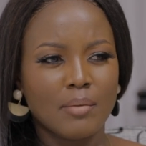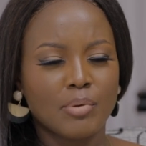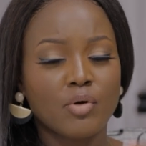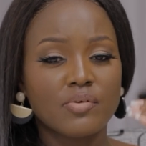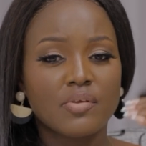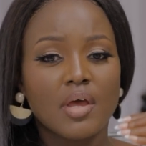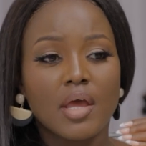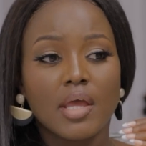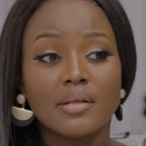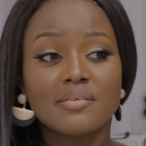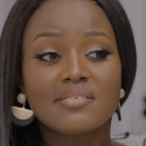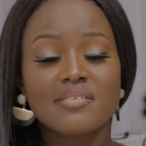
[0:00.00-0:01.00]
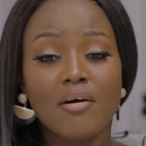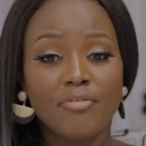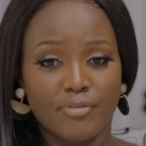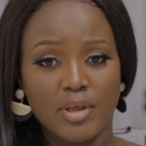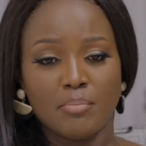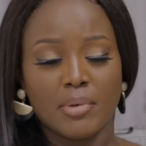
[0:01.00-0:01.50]
Because in
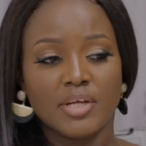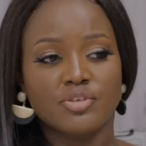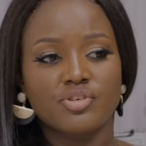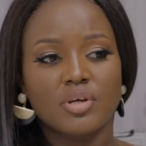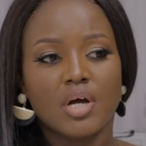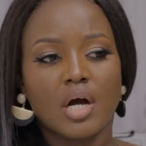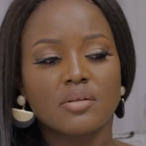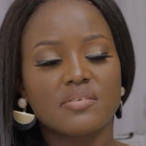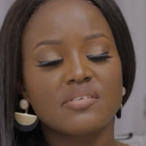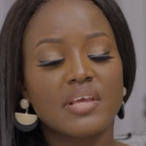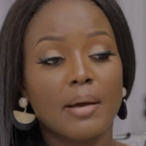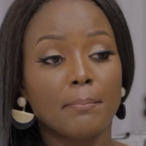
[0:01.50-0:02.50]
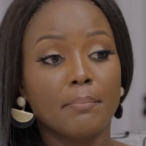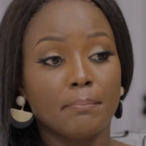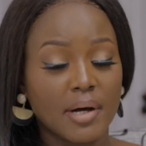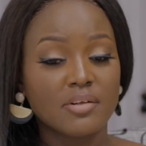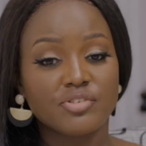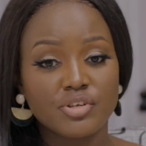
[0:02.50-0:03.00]
self-image, I would see a
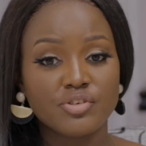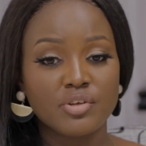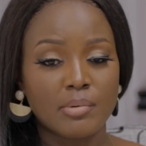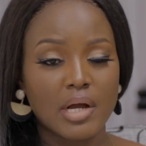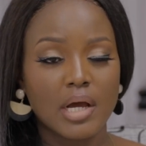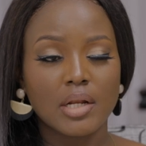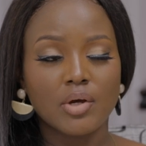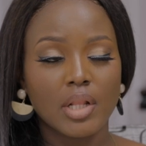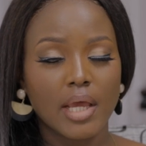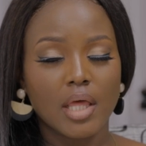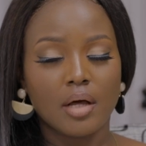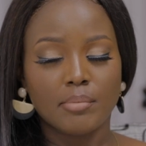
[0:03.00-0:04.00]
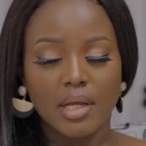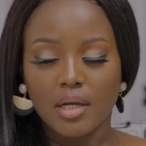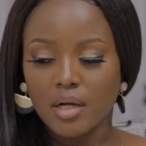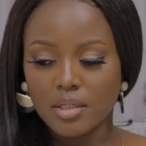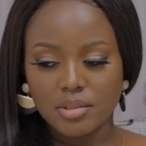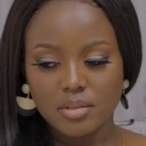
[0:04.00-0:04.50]
bulging stomach and go like, oh my
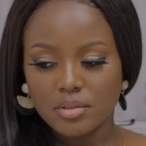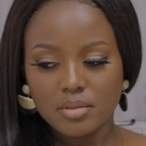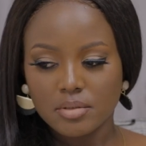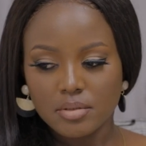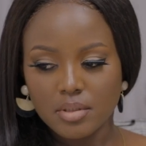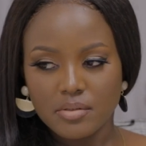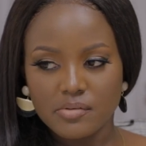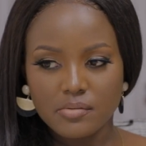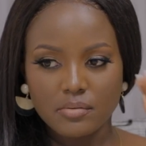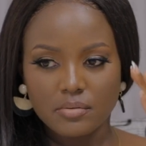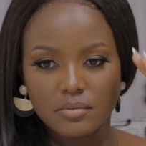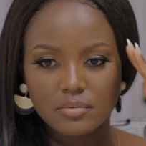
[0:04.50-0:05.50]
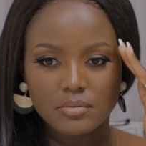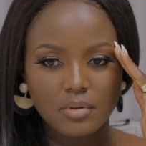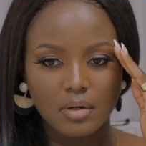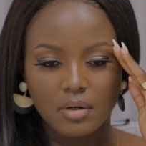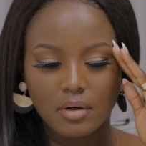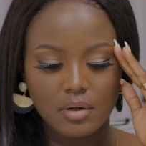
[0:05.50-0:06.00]
gosh, that's,
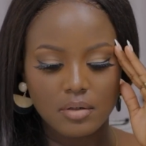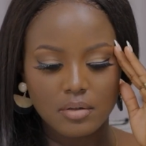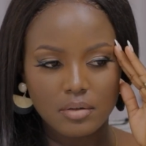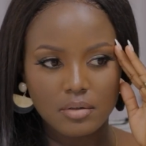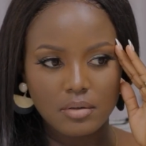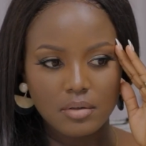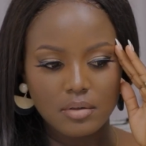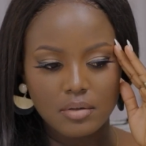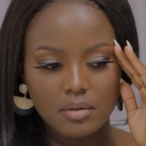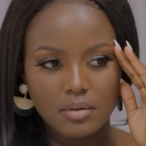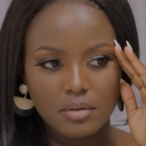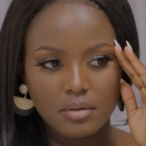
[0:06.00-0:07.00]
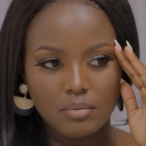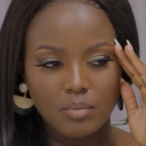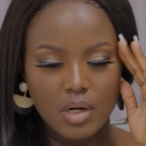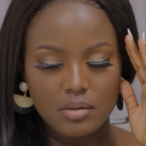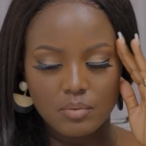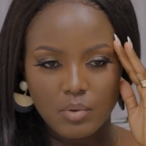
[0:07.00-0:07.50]
oh God.
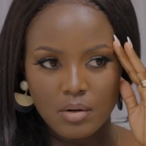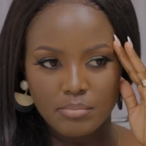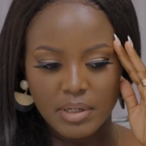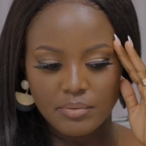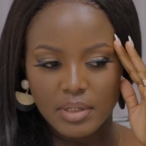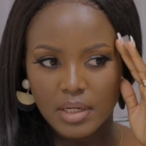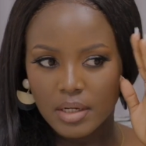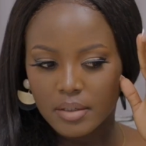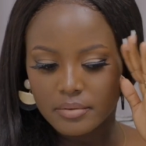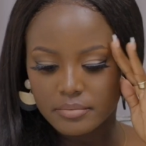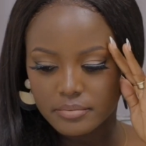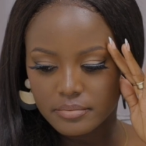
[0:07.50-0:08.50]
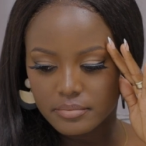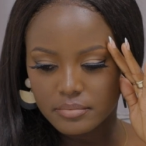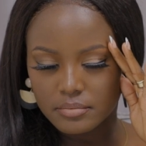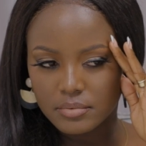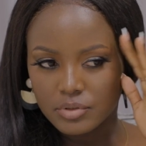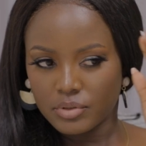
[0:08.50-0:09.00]
Wow, Manuela,
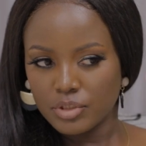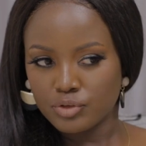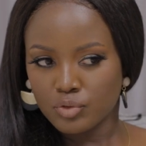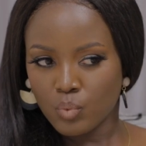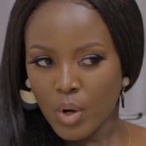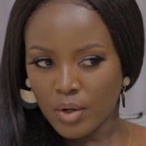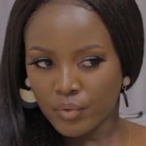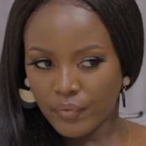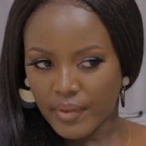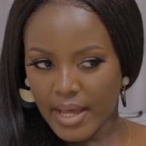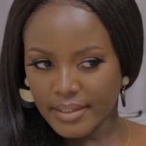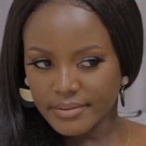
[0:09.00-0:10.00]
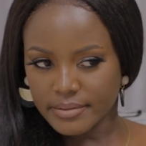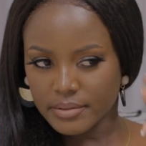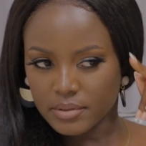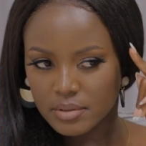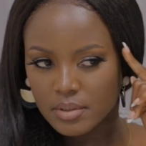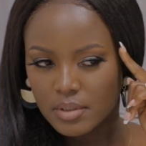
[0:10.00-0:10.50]
you need to work on that.